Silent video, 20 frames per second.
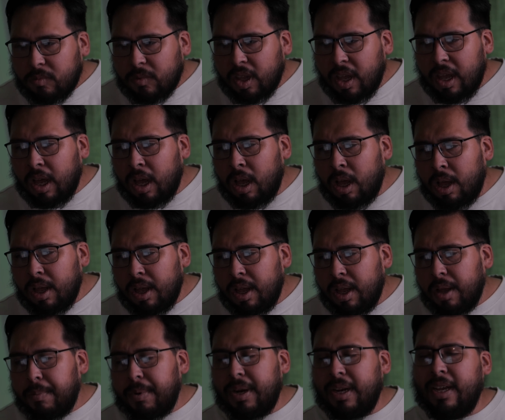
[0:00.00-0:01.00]
But
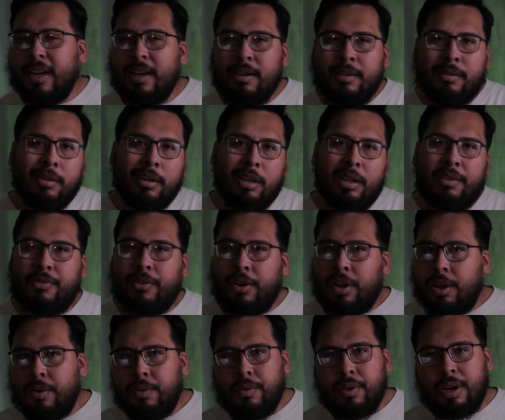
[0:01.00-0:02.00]
again, lucky for
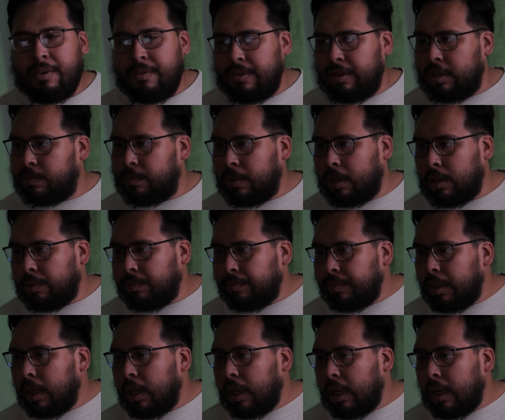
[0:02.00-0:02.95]
you, everything's below.